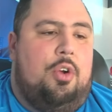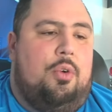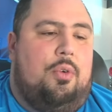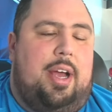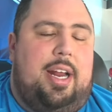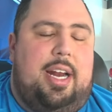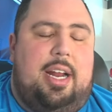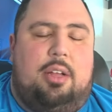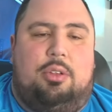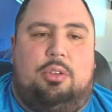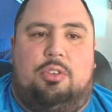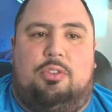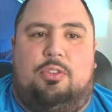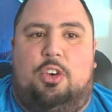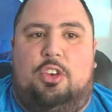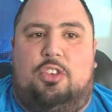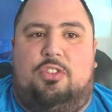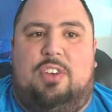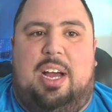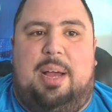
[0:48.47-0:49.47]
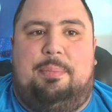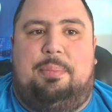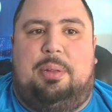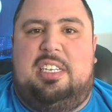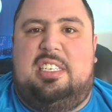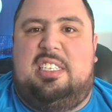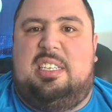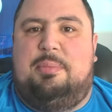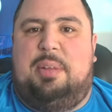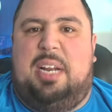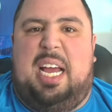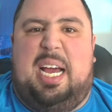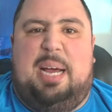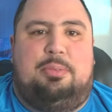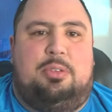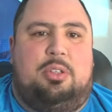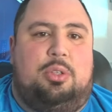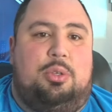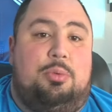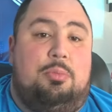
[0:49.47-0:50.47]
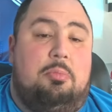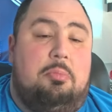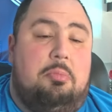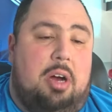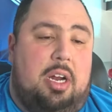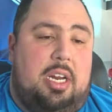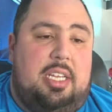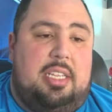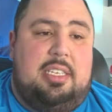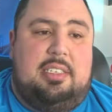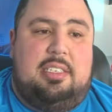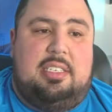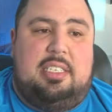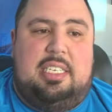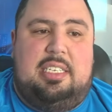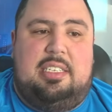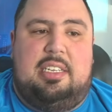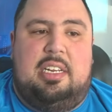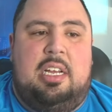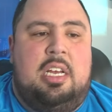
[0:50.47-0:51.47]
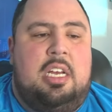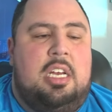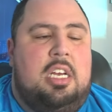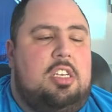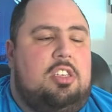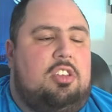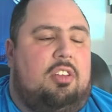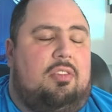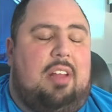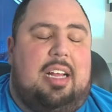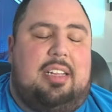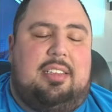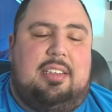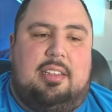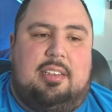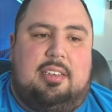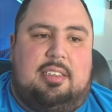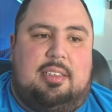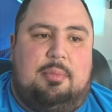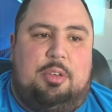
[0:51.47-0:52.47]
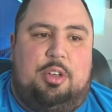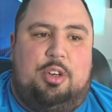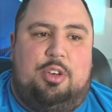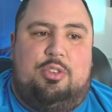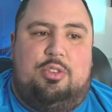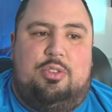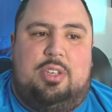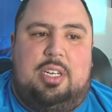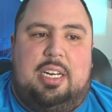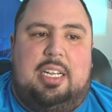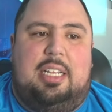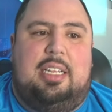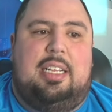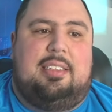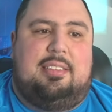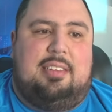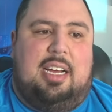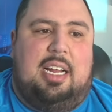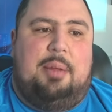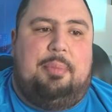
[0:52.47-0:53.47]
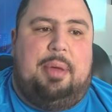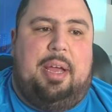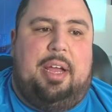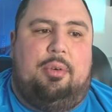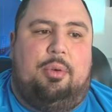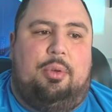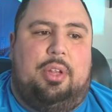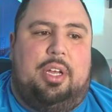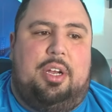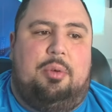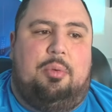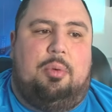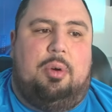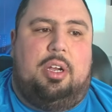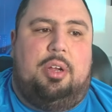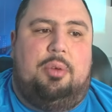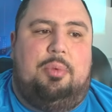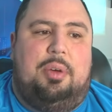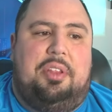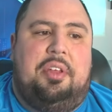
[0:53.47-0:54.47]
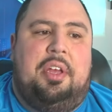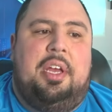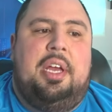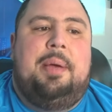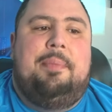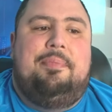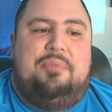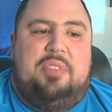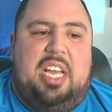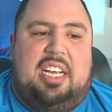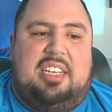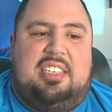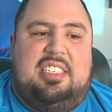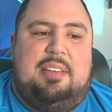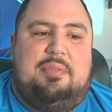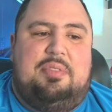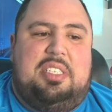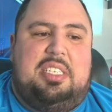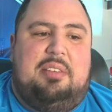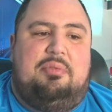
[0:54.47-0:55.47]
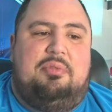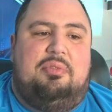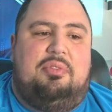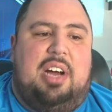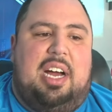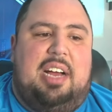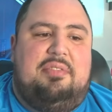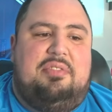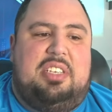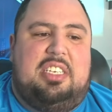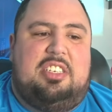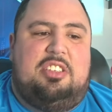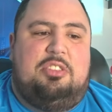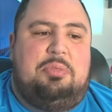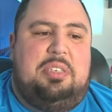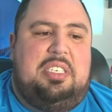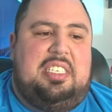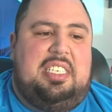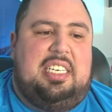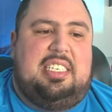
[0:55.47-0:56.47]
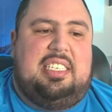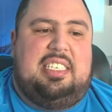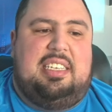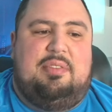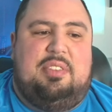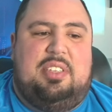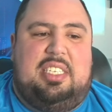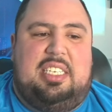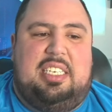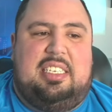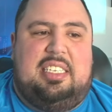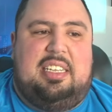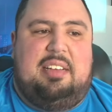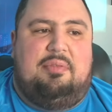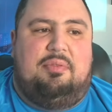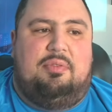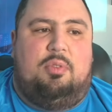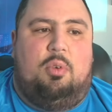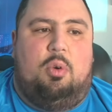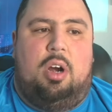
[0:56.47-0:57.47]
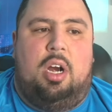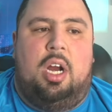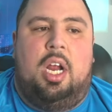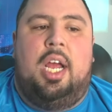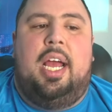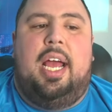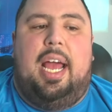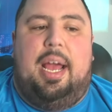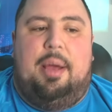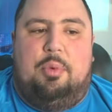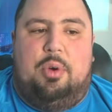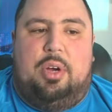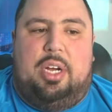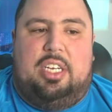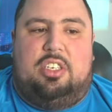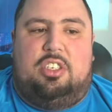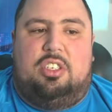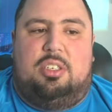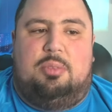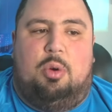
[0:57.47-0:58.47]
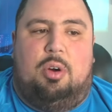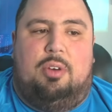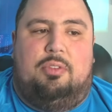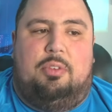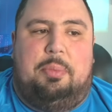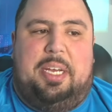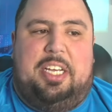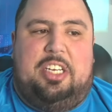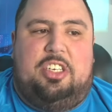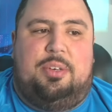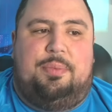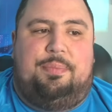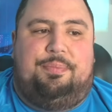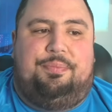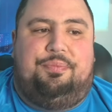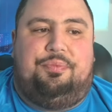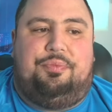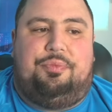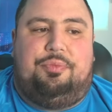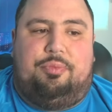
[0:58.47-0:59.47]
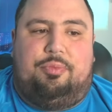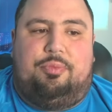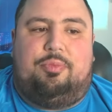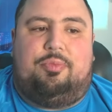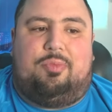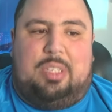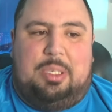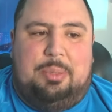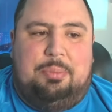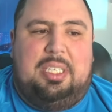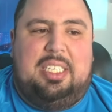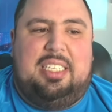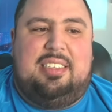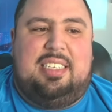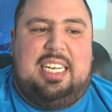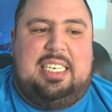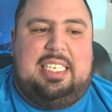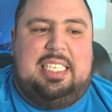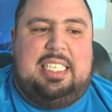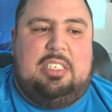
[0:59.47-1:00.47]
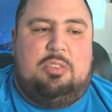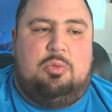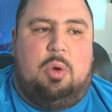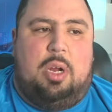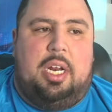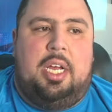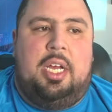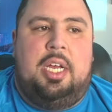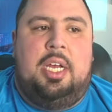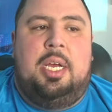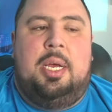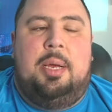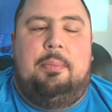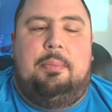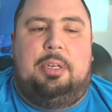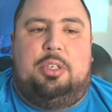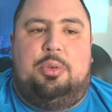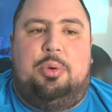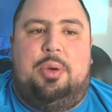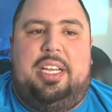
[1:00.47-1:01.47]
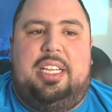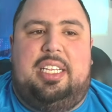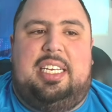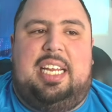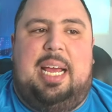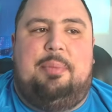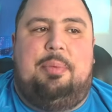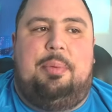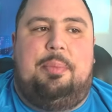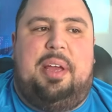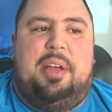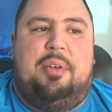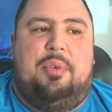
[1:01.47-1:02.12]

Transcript: right now those first five plays have been absolute money this season. So if that sounds like something you're interested in, that's the kind of bankroll that you're working with, text 775-636-7674 and we'll get you some more information. But let's get to this one. Between the Tampa Bay